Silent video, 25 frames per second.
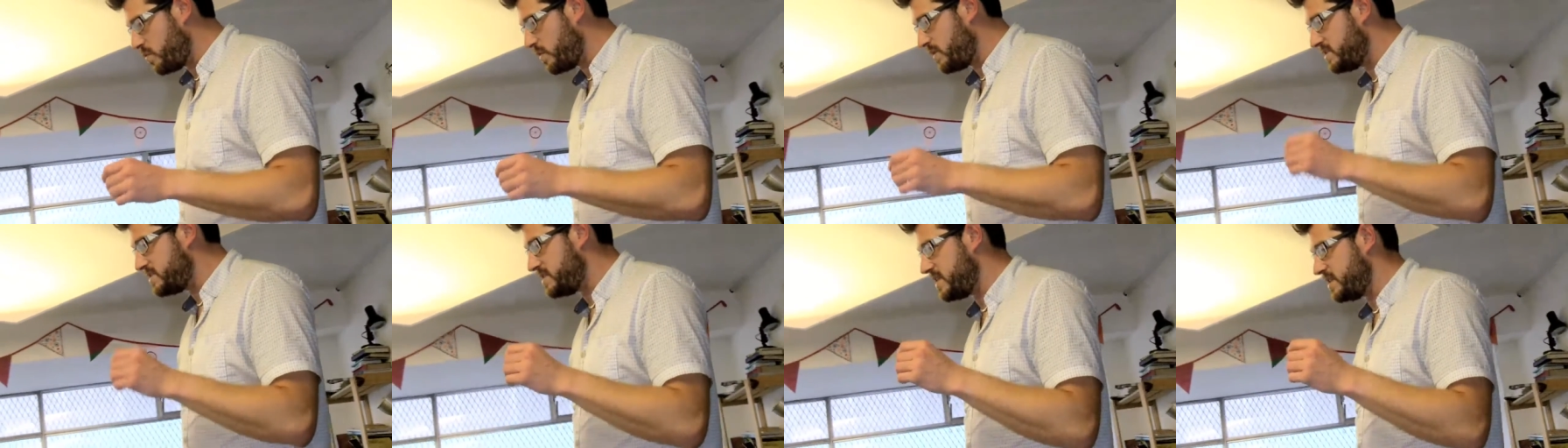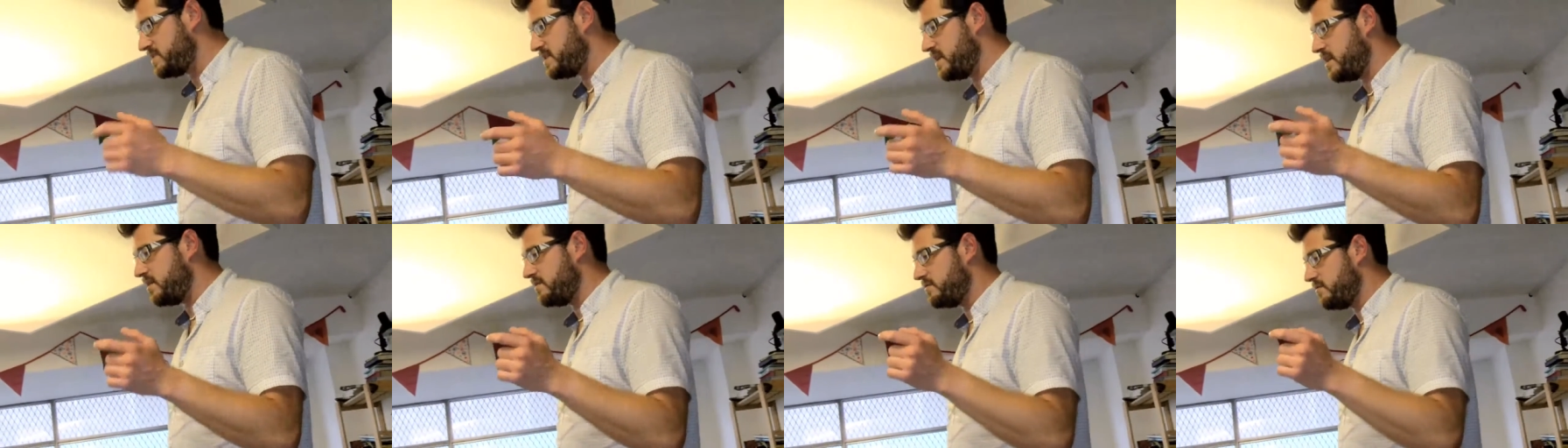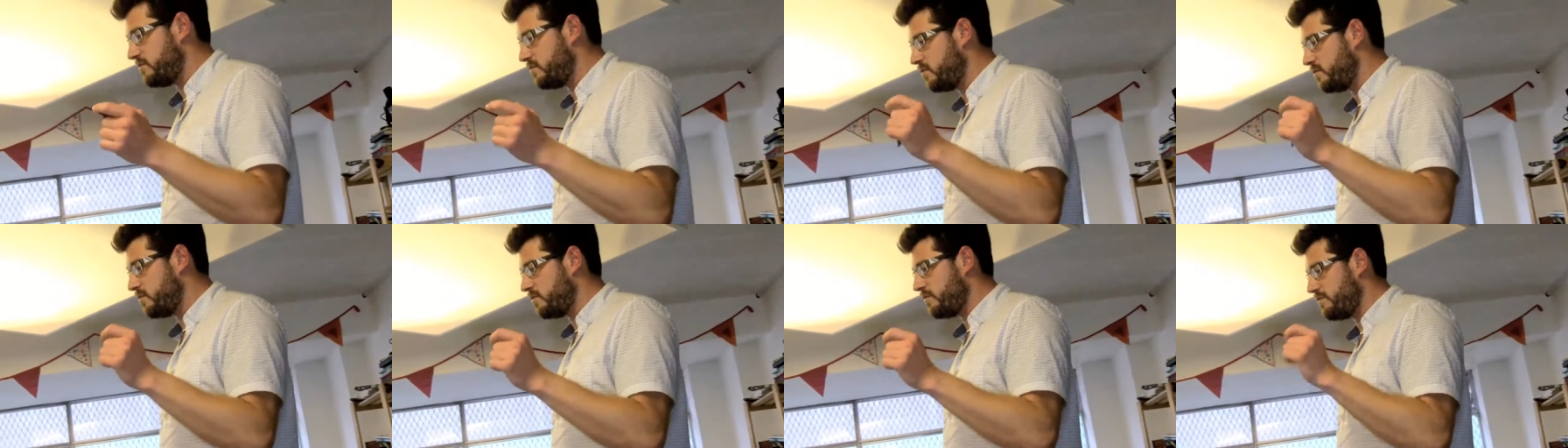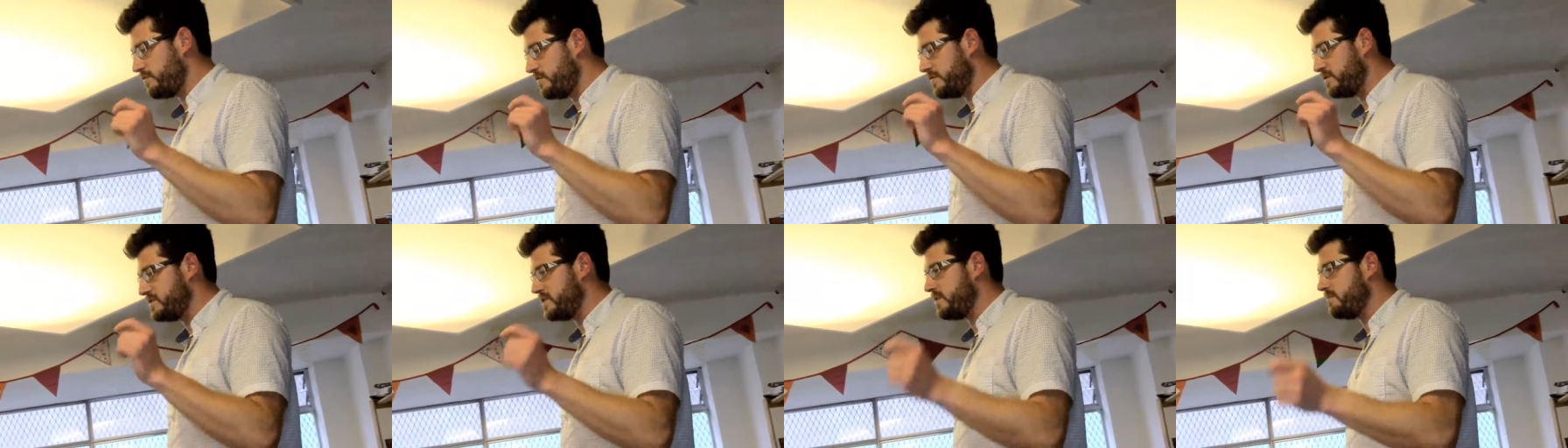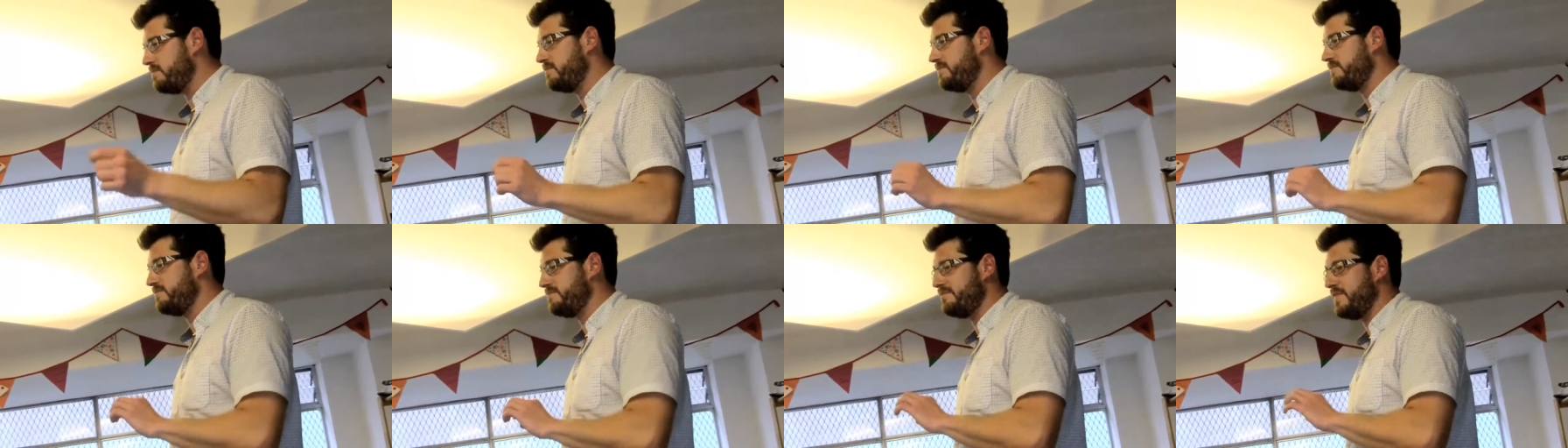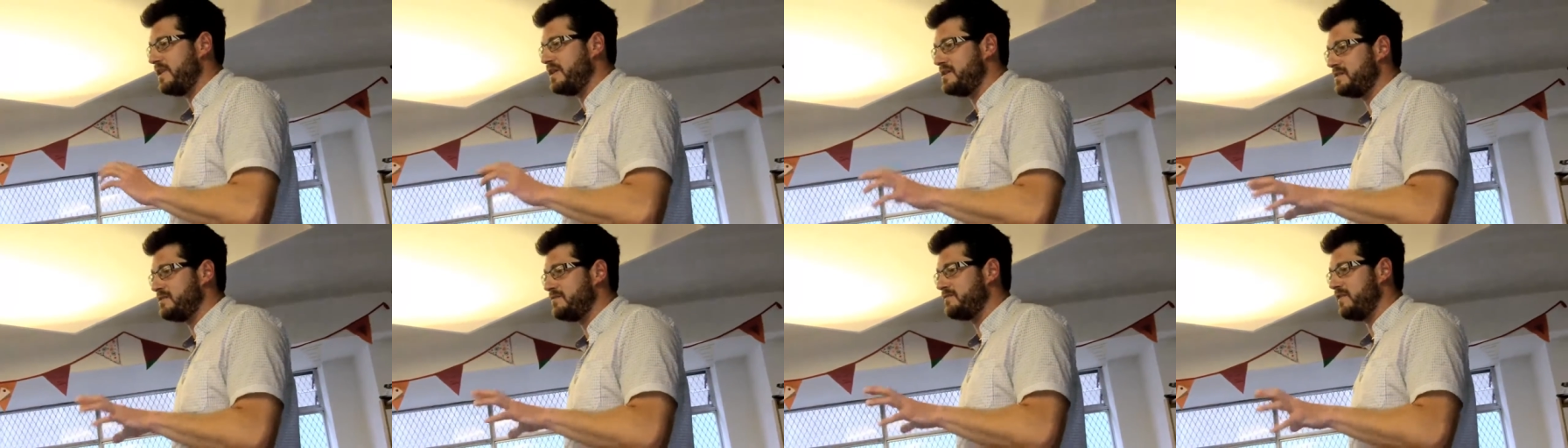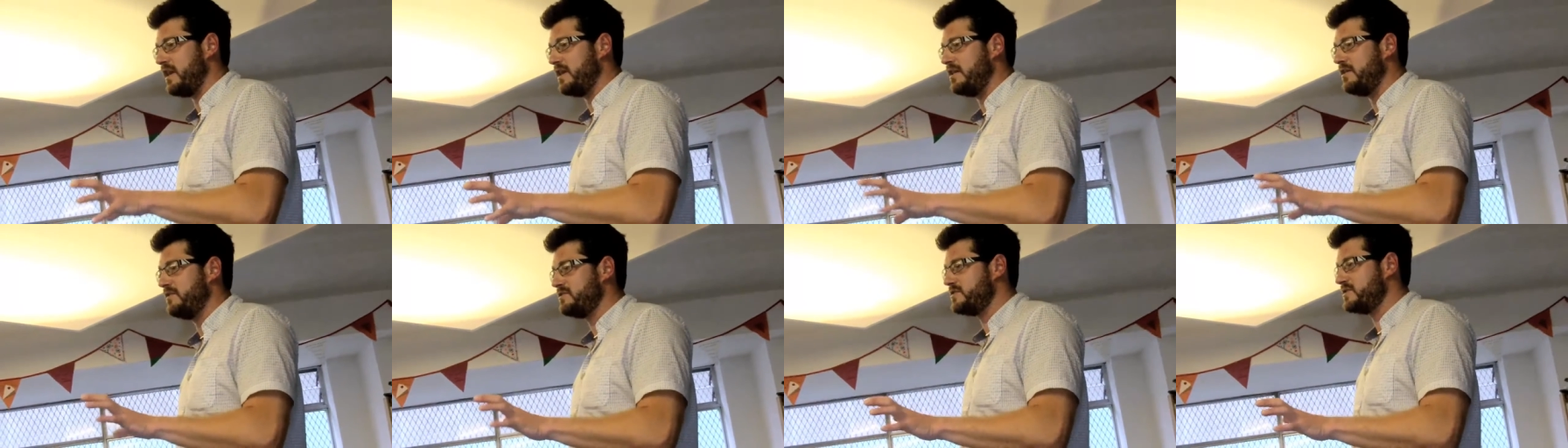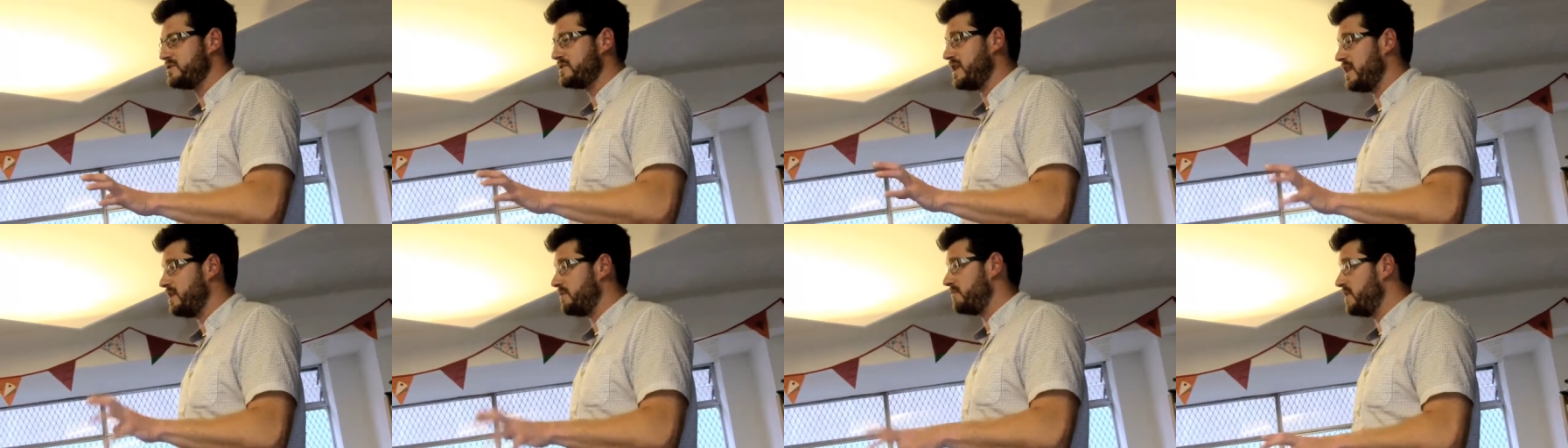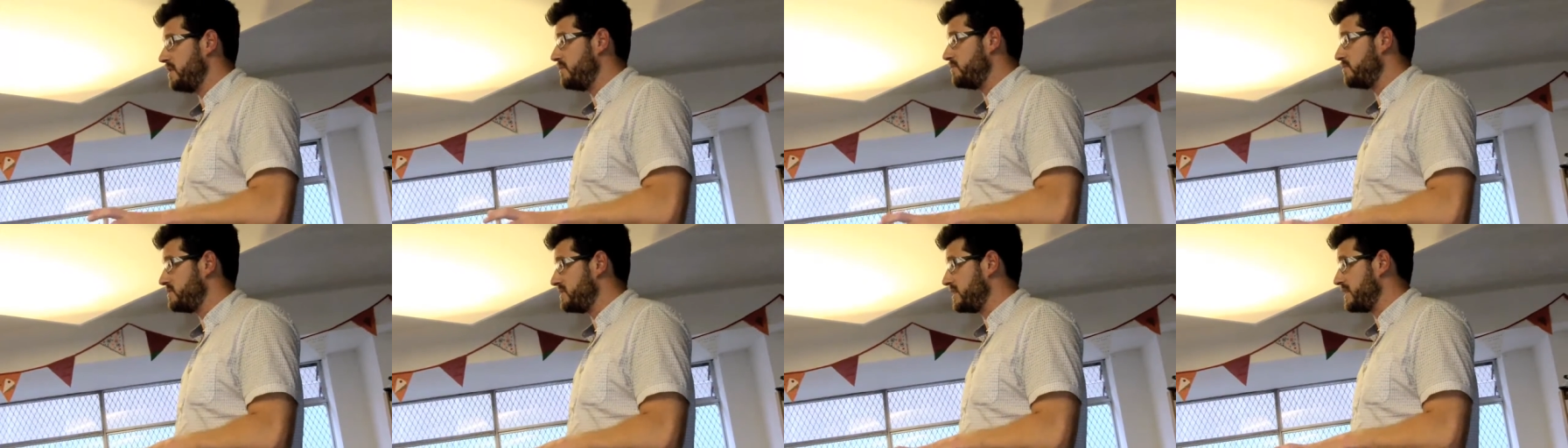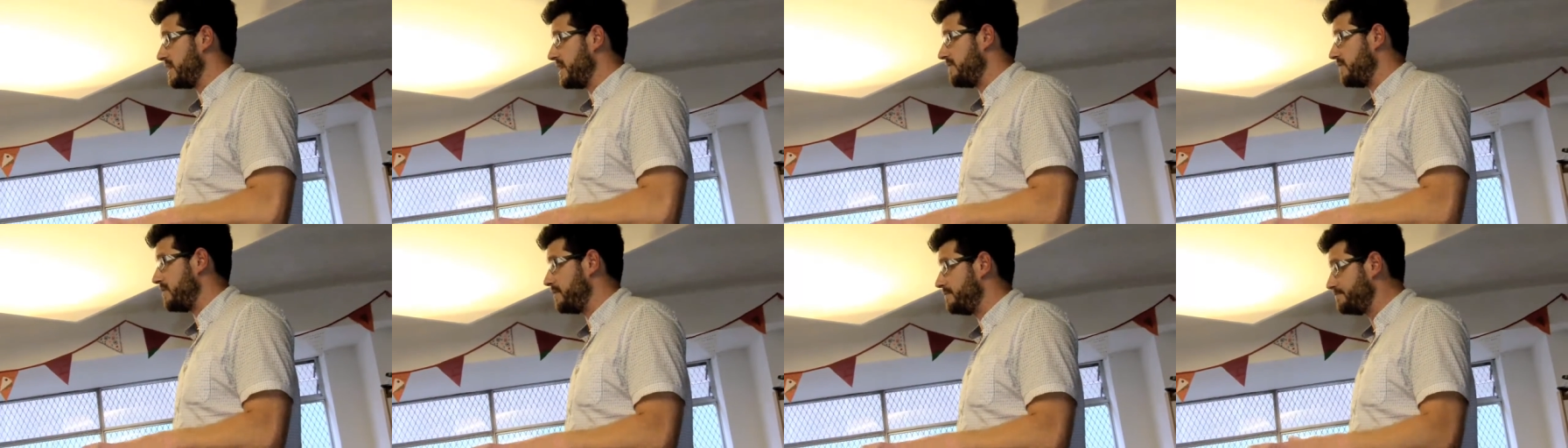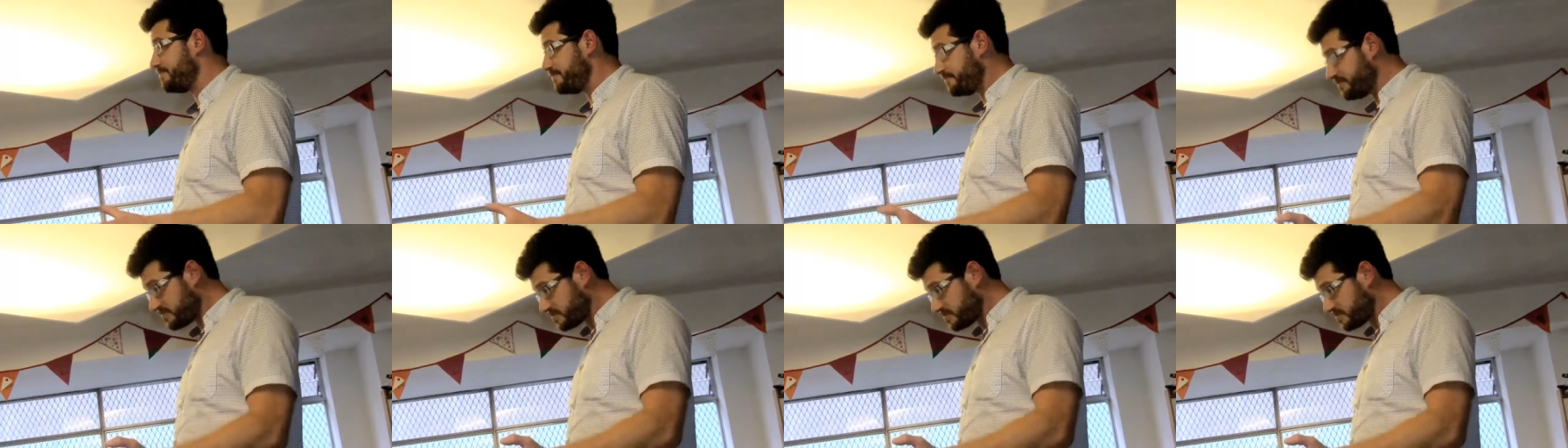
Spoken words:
We set out and thought, with some basic value, just getting people together.